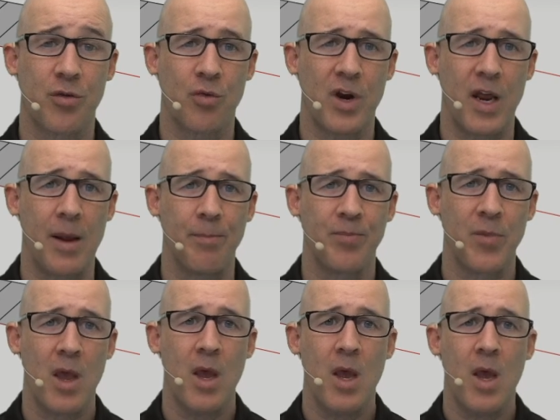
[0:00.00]
3.
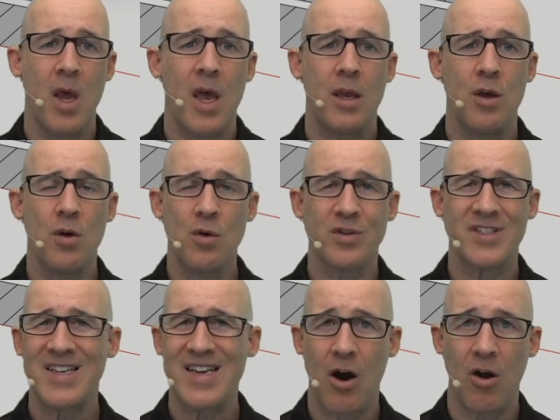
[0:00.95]
You don't
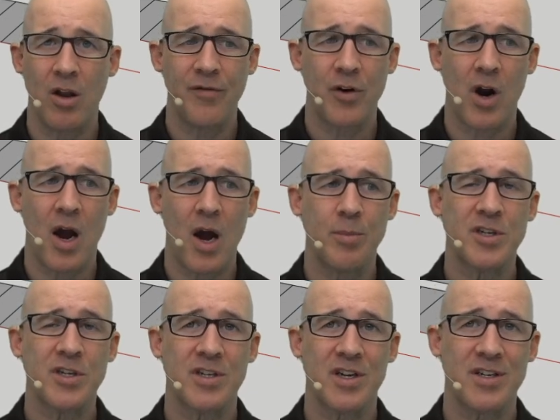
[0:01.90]
see all of your
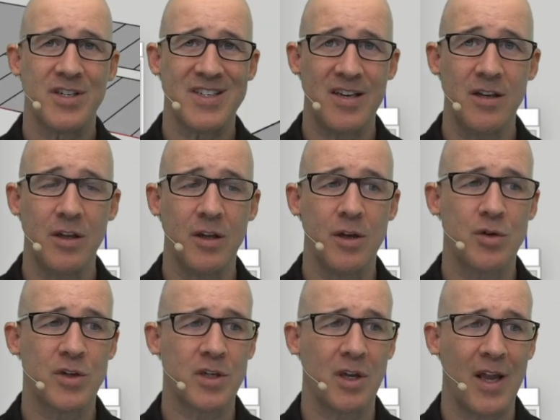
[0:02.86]
options until you
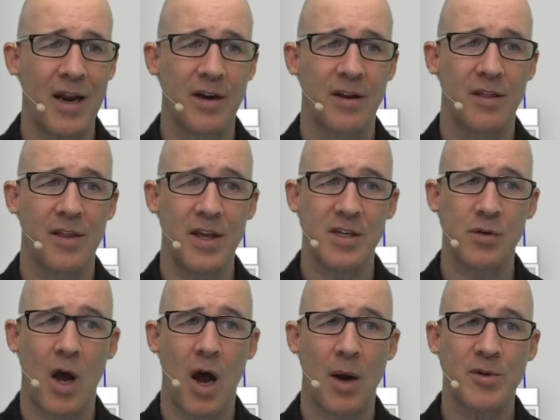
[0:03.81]
select this
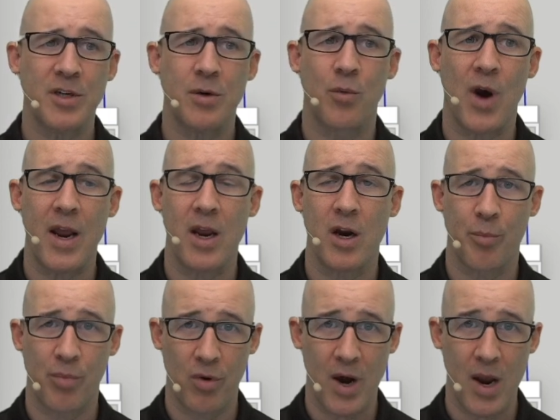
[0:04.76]
option right here,
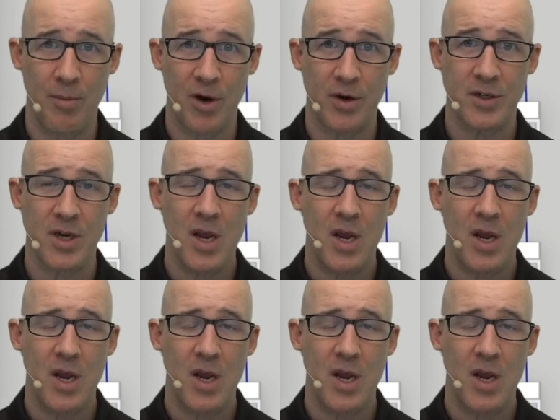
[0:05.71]
Parameters.